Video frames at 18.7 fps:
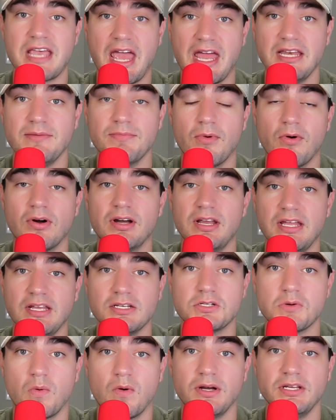anymore in
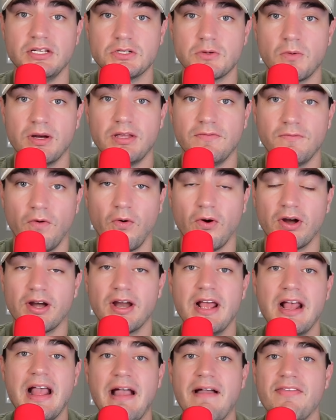2024
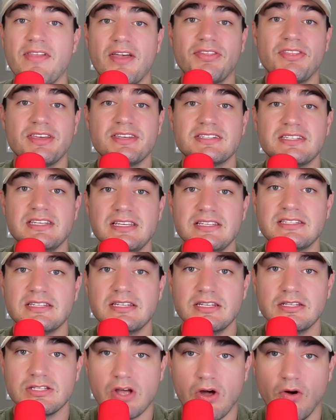and that this season
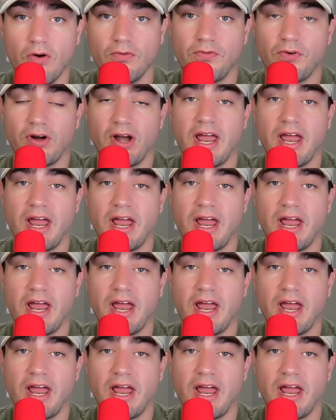is over.